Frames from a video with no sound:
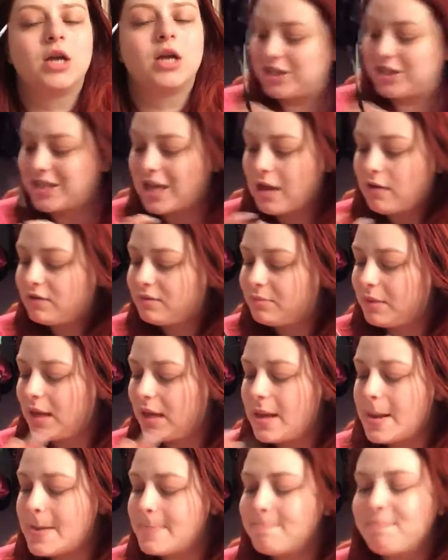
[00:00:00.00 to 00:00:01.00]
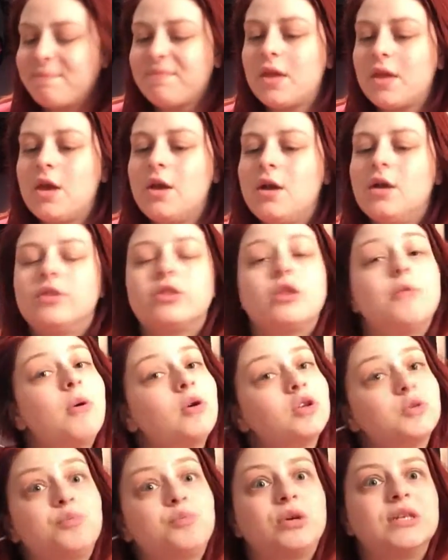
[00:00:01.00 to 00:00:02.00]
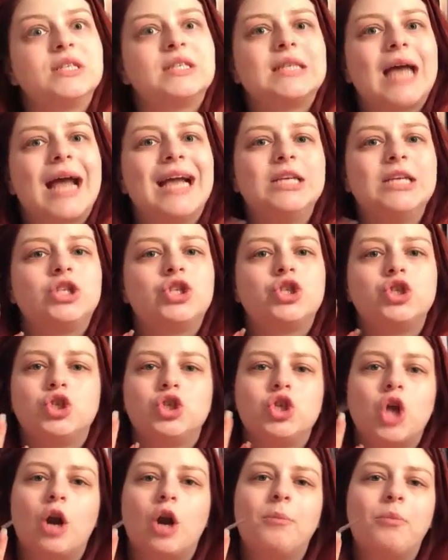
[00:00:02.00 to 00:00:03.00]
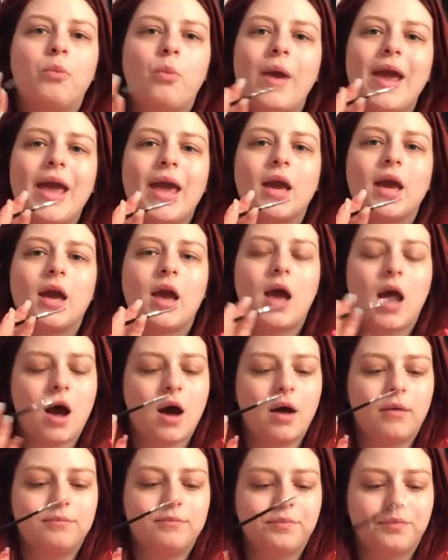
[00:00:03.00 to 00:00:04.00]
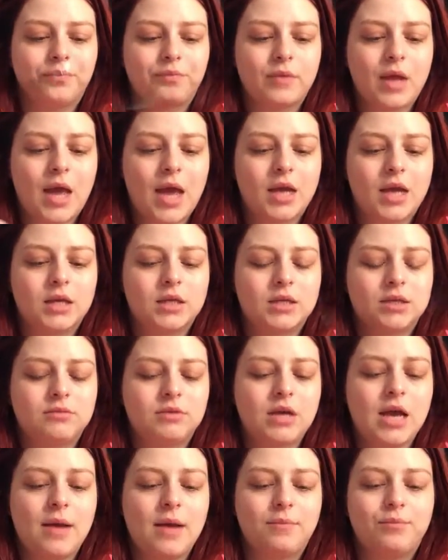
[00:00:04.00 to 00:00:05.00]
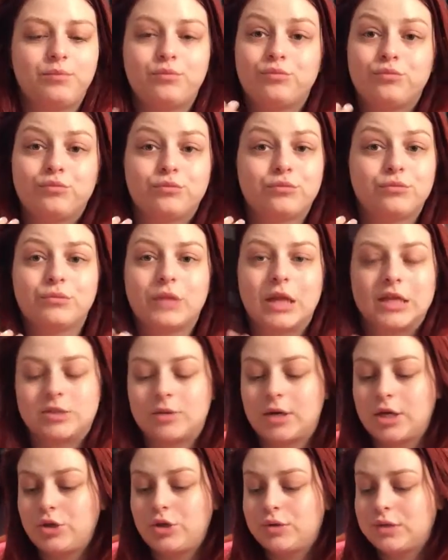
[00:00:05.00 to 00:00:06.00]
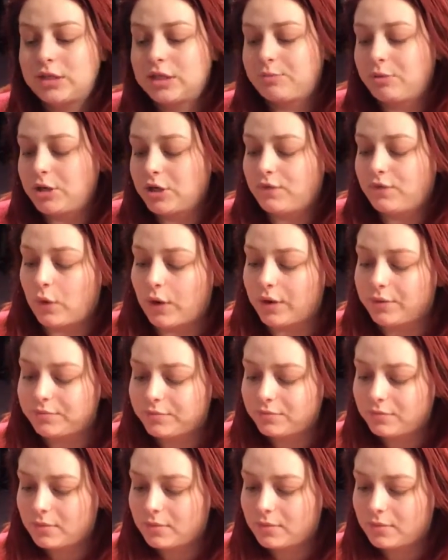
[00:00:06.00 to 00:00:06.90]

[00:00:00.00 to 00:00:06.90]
It just gives me the most precise, sharp wing. And yeah, that's what I use this brush for.